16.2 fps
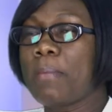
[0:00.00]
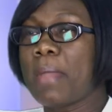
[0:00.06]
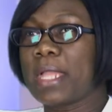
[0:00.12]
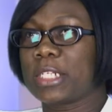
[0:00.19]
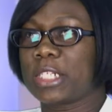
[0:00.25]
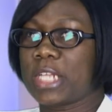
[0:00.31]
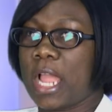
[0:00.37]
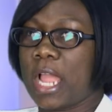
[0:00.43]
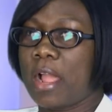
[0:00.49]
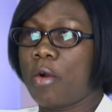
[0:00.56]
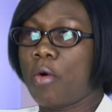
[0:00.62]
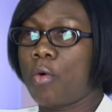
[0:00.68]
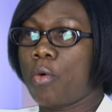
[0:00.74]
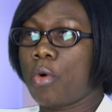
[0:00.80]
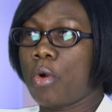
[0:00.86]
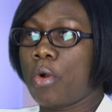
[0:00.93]
measure
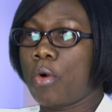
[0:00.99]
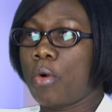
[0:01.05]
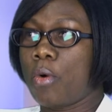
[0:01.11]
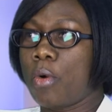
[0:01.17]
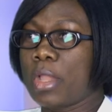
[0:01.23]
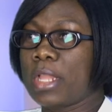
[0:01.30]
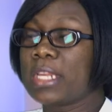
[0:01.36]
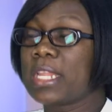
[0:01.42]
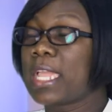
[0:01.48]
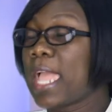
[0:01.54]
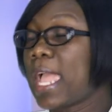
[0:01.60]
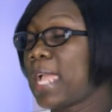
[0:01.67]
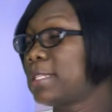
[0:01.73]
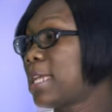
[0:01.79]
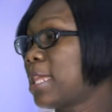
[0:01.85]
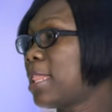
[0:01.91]
or
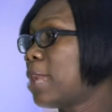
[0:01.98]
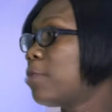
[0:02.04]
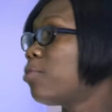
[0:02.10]
indicator that